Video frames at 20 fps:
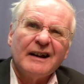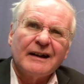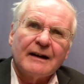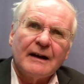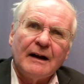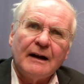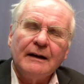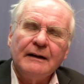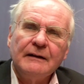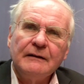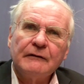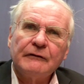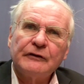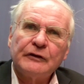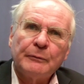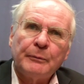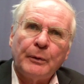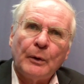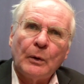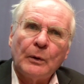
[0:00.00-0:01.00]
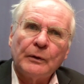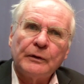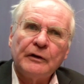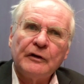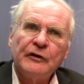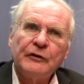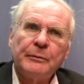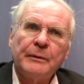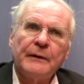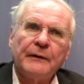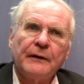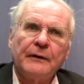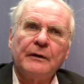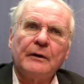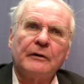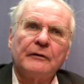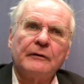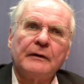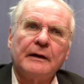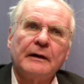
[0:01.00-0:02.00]
kind of supportive, but they're
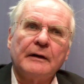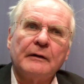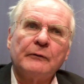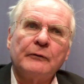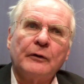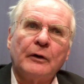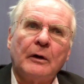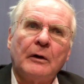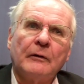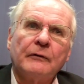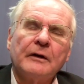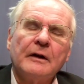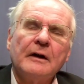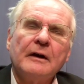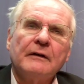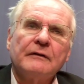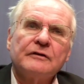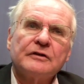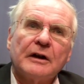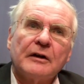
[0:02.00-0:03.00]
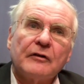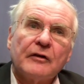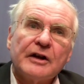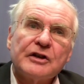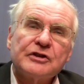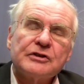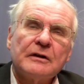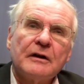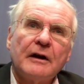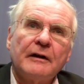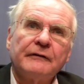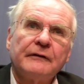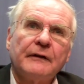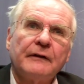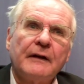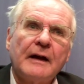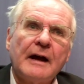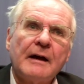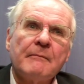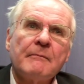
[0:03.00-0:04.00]
not really involved. Generation after
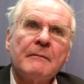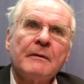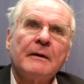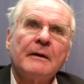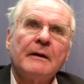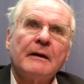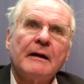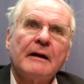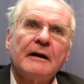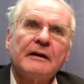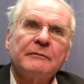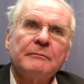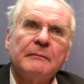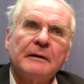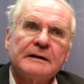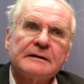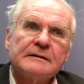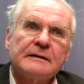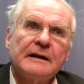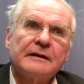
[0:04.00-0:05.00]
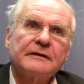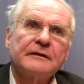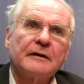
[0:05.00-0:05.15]
that has much less